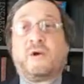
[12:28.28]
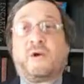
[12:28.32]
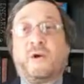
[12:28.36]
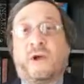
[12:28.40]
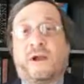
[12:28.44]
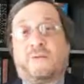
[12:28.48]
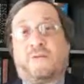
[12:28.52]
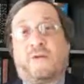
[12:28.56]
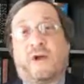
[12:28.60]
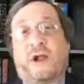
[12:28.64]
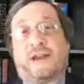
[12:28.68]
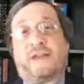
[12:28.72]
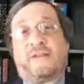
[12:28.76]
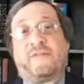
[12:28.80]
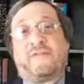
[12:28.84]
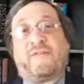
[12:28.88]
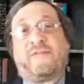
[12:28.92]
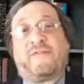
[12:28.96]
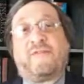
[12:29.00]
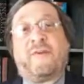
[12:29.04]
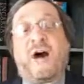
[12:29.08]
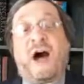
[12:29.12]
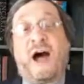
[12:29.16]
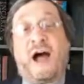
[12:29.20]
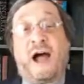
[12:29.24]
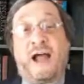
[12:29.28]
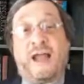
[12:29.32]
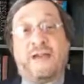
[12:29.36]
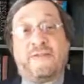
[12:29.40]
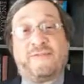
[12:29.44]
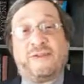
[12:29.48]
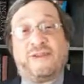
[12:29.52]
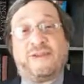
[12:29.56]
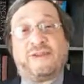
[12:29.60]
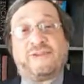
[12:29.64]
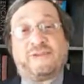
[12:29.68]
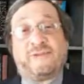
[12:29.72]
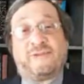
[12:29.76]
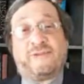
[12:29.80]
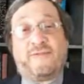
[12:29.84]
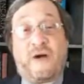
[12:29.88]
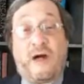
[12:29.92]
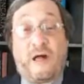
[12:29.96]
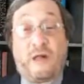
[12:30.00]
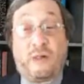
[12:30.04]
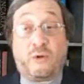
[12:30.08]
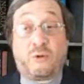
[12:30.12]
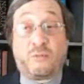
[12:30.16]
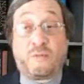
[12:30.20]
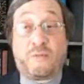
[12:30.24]
Creative Writing 5 is
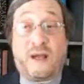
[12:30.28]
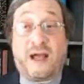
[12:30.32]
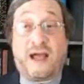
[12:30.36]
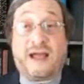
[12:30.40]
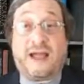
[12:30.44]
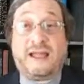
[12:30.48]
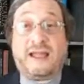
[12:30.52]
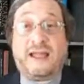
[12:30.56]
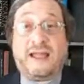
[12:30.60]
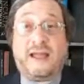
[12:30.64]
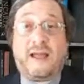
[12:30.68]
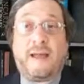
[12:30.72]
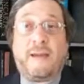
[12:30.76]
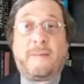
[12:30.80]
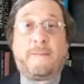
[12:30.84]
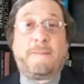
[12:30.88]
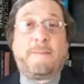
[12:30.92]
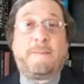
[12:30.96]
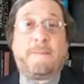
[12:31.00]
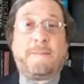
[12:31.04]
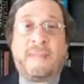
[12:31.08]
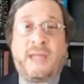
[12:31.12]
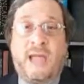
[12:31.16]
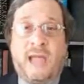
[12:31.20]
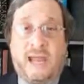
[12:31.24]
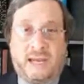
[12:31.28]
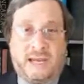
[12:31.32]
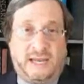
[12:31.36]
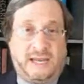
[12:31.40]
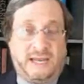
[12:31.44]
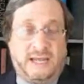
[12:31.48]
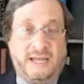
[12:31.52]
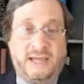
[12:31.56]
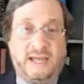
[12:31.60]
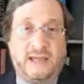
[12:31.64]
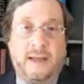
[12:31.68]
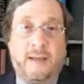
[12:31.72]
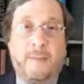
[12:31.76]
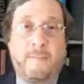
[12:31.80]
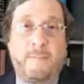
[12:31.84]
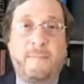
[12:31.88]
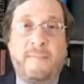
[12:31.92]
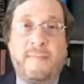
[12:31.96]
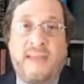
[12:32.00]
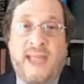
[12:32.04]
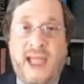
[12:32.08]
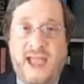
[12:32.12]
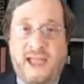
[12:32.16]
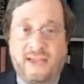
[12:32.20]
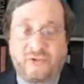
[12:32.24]
followed by many
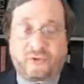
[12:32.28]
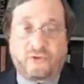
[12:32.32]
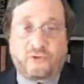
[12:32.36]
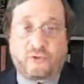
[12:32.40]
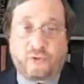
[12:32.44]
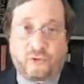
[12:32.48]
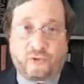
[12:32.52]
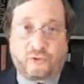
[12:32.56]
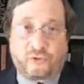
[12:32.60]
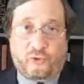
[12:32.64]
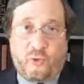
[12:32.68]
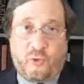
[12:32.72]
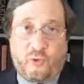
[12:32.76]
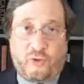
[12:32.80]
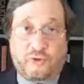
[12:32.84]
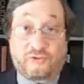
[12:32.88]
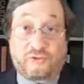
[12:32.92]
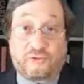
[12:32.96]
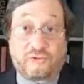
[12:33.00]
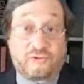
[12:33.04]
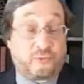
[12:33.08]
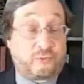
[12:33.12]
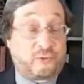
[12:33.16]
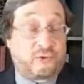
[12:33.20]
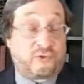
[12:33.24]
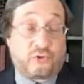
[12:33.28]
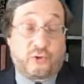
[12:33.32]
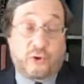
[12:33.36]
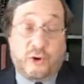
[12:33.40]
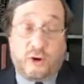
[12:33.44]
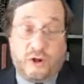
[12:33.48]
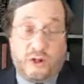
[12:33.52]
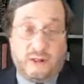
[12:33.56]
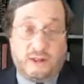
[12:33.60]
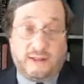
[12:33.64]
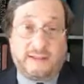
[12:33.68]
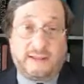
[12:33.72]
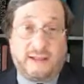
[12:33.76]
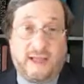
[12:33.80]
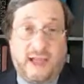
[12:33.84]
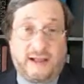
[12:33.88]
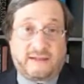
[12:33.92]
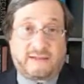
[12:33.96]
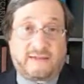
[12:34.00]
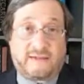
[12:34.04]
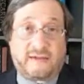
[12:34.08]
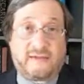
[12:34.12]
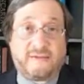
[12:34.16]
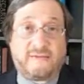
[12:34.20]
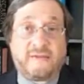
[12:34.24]
master's courses, which are all
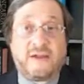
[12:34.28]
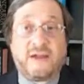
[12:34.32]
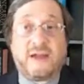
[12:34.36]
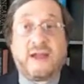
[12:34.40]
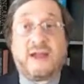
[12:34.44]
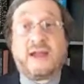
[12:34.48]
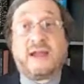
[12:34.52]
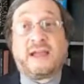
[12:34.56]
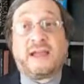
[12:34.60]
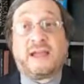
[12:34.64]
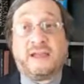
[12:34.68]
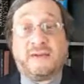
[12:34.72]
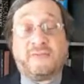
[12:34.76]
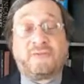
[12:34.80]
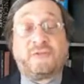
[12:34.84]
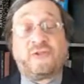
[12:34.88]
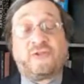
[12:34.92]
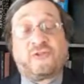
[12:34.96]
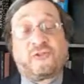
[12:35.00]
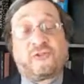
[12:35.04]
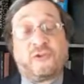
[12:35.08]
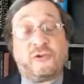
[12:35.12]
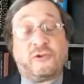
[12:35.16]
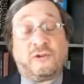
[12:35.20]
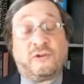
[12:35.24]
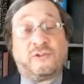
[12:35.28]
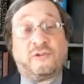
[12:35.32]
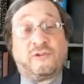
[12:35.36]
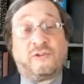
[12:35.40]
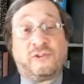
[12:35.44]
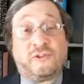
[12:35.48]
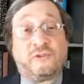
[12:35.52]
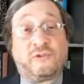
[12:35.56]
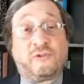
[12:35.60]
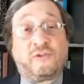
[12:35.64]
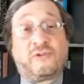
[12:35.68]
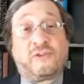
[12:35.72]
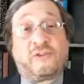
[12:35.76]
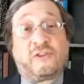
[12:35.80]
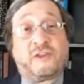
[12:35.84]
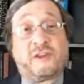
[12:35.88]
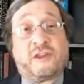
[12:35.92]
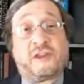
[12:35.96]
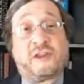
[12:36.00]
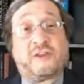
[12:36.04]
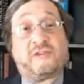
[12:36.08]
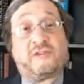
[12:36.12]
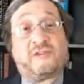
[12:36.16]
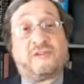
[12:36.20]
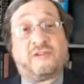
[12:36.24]
elective, if the student is interested
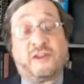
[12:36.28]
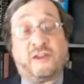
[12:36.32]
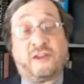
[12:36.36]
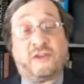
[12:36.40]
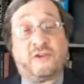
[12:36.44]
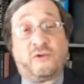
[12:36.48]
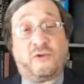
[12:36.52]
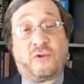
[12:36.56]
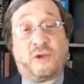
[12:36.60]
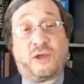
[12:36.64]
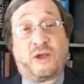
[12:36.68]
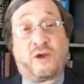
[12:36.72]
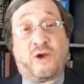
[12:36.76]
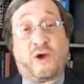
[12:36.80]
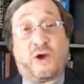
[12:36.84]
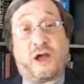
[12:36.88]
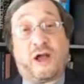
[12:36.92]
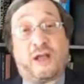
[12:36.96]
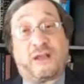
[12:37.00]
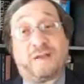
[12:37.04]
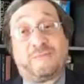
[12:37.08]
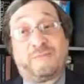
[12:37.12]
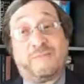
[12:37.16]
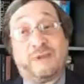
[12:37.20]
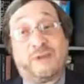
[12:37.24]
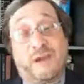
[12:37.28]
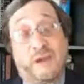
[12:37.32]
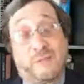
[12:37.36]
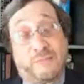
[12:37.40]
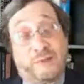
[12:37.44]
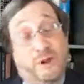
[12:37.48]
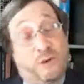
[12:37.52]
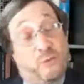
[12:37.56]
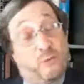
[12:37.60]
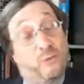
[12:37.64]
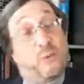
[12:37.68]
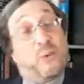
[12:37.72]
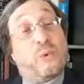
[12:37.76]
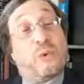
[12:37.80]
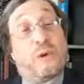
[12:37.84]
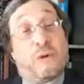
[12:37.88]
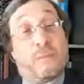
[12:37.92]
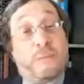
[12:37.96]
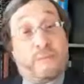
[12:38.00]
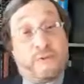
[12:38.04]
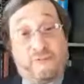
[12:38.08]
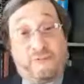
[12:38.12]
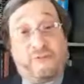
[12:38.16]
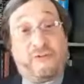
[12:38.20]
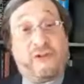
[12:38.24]
in continuing on becoming
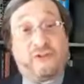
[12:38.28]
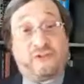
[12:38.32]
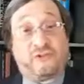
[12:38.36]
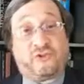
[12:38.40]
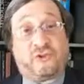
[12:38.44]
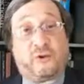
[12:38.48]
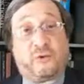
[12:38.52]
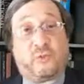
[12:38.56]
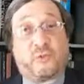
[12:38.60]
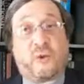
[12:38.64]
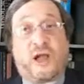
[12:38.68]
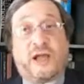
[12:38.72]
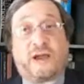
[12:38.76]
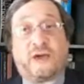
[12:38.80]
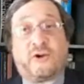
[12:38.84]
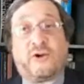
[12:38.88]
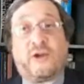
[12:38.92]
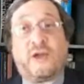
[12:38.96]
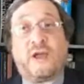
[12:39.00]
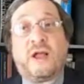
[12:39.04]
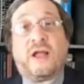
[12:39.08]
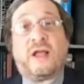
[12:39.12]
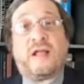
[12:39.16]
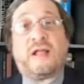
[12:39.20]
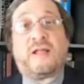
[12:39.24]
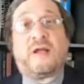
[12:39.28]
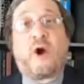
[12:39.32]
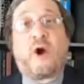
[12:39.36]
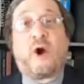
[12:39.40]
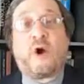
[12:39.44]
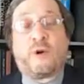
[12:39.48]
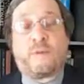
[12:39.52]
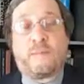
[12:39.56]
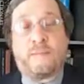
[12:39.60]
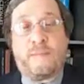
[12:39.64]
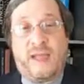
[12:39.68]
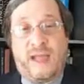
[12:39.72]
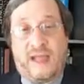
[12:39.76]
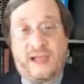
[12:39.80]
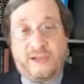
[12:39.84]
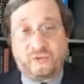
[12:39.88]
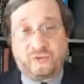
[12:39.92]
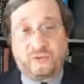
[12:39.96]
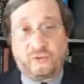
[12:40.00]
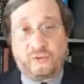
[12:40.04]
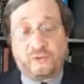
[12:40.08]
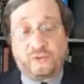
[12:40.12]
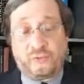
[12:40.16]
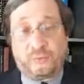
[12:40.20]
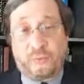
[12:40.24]
a professional writer. Our
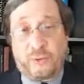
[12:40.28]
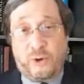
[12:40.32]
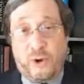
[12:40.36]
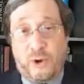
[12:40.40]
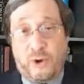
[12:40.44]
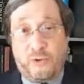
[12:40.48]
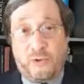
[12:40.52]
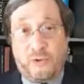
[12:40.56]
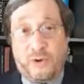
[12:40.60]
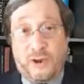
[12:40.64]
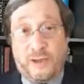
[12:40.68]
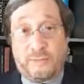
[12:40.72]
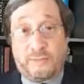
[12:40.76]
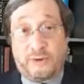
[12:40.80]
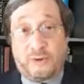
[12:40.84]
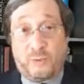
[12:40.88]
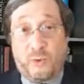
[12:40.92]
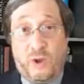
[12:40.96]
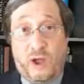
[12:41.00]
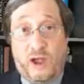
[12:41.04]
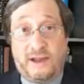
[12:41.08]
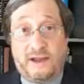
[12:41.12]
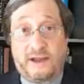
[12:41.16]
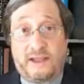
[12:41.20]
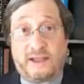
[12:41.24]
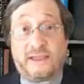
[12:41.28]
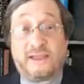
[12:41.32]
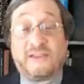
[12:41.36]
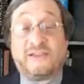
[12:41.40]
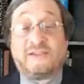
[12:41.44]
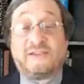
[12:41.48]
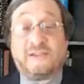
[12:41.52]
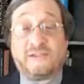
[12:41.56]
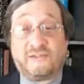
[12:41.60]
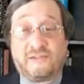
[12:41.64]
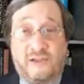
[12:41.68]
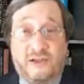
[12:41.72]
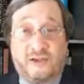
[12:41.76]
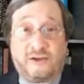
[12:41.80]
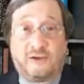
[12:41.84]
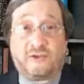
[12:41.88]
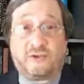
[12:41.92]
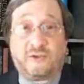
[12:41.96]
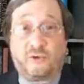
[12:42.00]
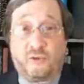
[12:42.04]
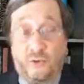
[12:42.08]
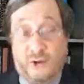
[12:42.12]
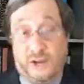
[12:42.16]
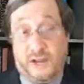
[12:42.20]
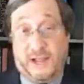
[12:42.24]
master's program in writing is intended
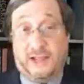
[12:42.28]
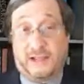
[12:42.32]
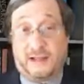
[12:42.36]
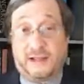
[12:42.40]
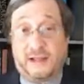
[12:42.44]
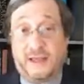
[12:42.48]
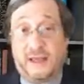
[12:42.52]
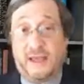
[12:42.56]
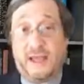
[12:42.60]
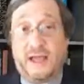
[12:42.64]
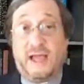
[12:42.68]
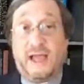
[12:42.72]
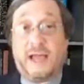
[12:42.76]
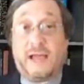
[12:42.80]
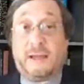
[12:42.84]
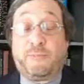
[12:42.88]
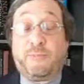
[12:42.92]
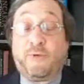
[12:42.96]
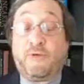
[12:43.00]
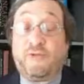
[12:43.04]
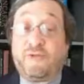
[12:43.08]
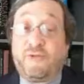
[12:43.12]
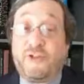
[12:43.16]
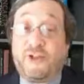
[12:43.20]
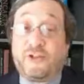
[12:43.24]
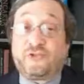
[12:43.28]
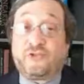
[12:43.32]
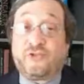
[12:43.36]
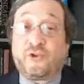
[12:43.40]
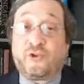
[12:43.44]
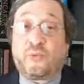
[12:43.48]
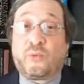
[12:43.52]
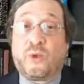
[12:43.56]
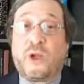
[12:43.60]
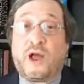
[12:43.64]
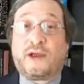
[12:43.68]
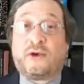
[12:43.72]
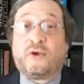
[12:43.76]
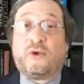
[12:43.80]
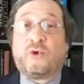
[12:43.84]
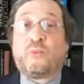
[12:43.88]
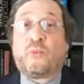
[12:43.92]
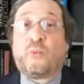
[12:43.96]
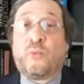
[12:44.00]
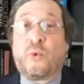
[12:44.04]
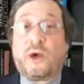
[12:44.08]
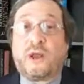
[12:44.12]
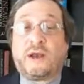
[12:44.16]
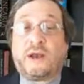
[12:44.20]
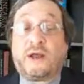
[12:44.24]
to create a professional writer
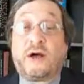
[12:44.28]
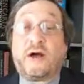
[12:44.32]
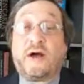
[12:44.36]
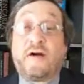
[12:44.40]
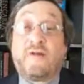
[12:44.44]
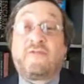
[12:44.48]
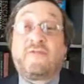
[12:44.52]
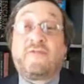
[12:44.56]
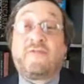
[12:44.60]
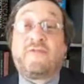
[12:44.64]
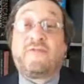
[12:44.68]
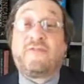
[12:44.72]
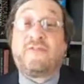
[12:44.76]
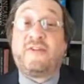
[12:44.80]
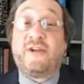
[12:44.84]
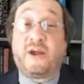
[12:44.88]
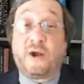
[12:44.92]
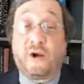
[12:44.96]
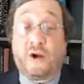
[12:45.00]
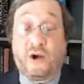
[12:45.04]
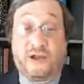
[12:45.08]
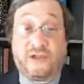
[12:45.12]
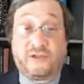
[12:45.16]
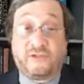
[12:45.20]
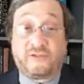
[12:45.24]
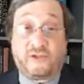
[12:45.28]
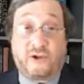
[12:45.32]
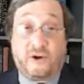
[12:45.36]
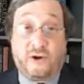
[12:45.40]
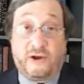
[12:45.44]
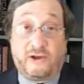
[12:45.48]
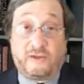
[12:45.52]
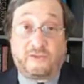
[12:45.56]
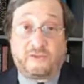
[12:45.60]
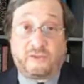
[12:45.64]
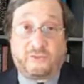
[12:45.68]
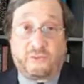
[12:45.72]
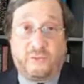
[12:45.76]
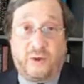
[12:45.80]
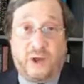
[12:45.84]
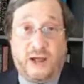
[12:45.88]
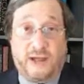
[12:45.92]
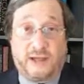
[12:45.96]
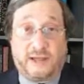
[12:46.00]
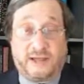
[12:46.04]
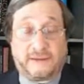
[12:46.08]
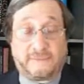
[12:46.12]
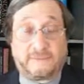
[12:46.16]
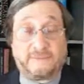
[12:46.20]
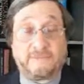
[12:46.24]
in one of various areas of
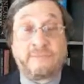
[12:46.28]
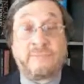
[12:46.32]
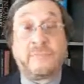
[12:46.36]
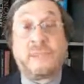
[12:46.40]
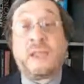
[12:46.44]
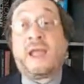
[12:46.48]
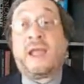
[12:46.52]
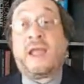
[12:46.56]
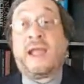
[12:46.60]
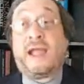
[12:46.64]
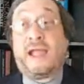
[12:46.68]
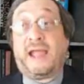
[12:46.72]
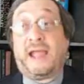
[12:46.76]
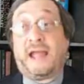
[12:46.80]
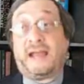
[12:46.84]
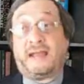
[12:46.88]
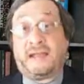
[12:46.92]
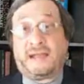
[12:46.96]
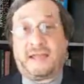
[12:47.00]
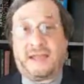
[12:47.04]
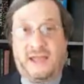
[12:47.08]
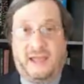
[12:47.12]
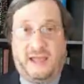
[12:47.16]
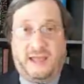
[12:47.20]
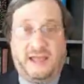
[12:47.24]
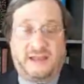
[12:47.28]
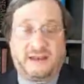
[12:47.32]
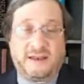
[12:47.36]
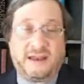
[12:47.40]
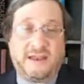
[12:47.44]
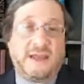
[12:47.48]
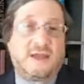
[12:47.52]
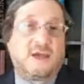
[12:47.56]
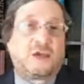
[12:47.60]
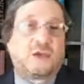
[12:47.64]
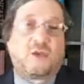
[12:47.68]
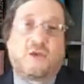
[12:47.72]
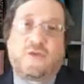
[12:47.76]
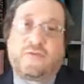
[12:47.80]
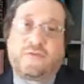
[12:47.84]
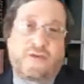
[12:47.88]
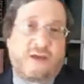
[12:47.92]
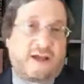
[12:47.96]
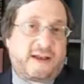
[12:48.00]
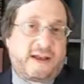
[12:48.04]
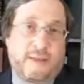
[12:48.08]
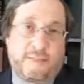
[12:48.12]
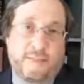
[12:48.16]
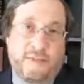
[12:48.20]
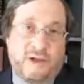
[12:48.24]
writing. And again, you'll
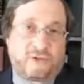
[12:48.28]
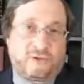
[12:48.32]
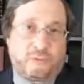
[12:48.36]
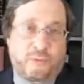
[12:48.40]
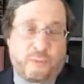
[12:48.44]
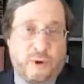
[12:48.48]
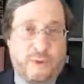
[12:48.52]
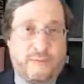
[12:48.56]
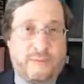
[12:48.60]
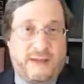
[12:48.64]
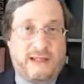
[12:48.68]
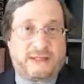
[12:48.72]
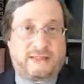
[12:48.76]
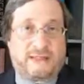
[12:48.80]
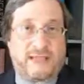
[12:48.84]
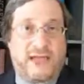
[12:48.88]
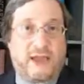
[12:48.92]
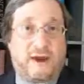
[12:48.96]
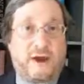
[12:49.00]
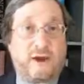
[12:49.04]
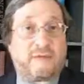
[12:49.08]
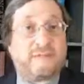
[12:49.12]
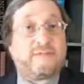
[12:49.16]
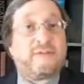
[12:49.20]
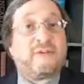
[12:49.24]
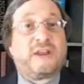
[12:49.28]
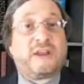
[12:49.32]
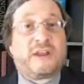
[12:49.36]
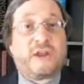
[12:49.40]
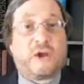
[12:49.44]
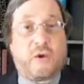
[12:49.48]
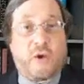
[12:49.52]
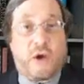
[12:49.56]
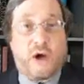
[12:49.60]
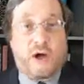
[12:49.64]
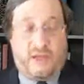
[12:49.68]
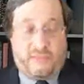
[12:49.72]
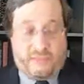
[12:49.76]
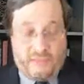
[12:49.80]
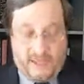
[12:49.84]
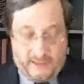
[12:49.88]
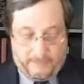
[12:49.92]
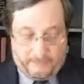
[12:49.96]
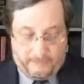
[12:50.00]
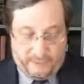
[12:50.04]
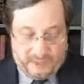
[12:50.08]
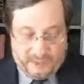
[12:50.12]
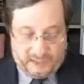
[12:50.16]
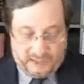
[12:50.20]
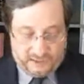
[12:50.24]
find out much more about that on a video on
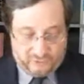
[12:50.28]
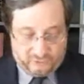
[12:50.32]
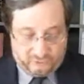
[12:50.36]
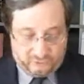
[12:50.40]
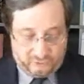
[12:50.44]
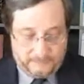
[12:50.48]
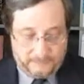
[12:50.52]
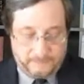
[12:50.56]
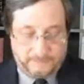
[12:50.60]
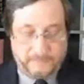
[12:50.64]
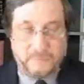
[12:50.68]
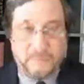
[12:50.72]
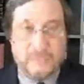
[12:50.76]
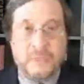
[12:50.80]
that page.